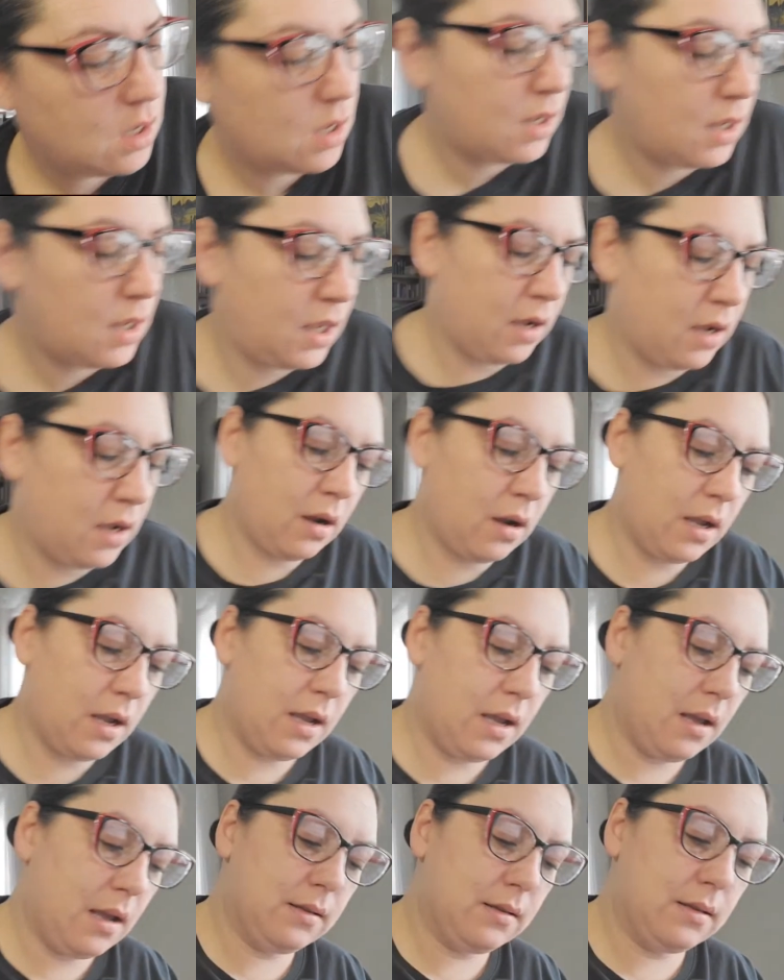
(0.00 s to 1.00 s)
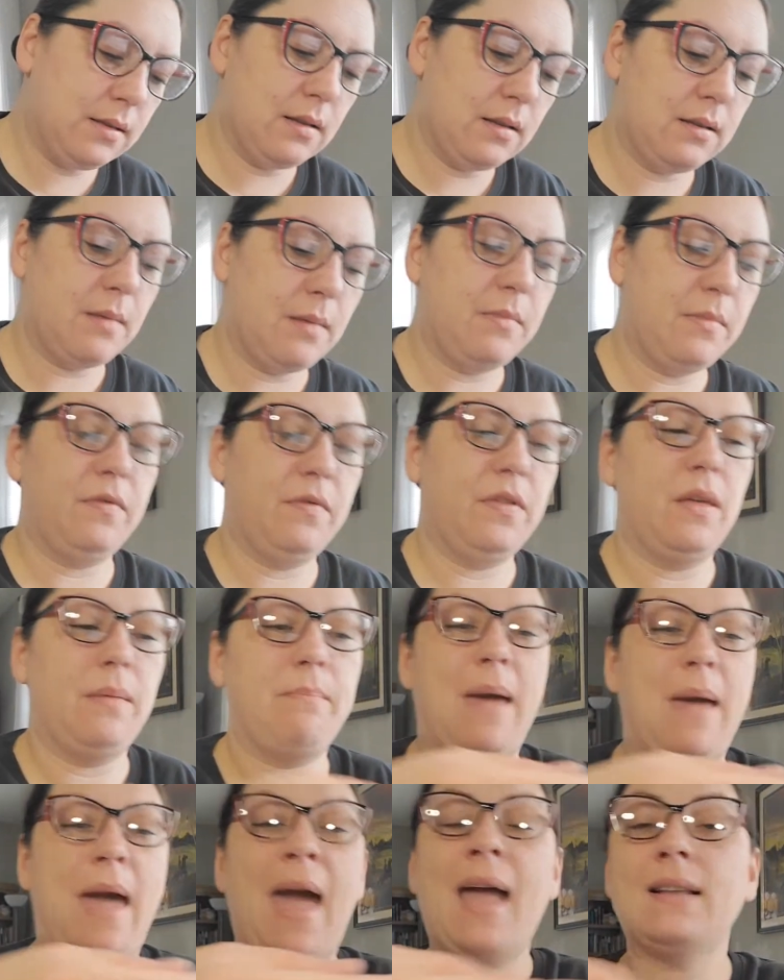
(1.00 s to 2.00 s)
Here is some of the
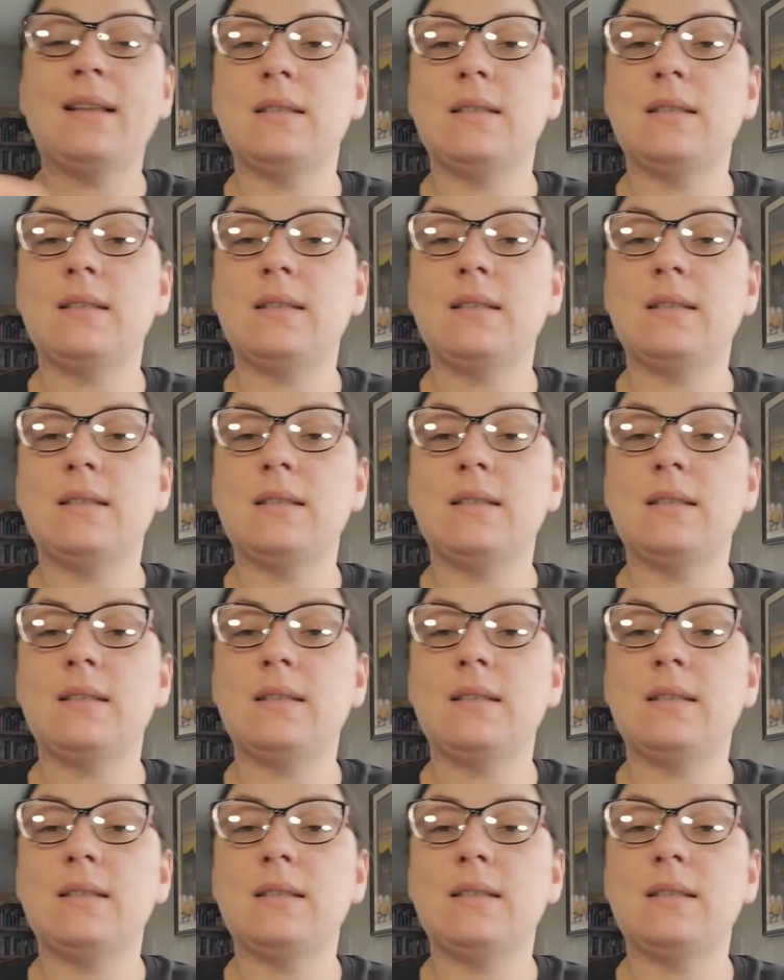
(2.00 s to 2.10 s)
matte.